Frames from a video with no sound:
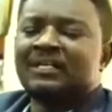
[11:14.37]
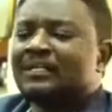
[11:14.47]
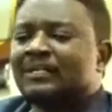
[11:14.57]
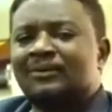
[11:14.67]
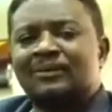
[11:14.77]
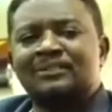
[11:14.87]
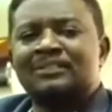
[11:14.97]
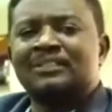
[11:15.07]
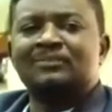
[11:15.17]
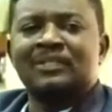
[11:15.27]

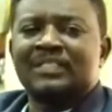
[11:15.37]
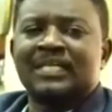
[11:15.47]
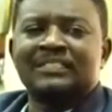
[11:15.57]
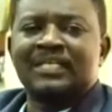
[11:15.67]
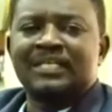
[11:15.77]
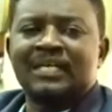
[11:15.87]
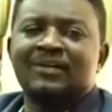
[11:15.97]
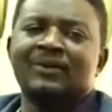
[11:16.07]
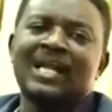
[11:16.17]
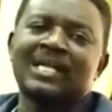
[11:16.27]
what they are saying?
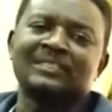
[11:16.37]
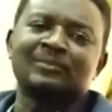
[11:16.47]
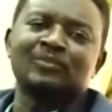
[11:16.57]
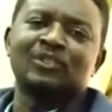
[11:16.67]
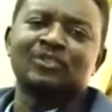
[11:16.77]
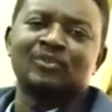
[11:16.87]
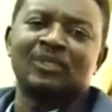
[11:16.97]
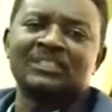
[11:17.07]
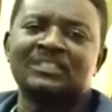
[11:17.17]
And God asked him, what do you want?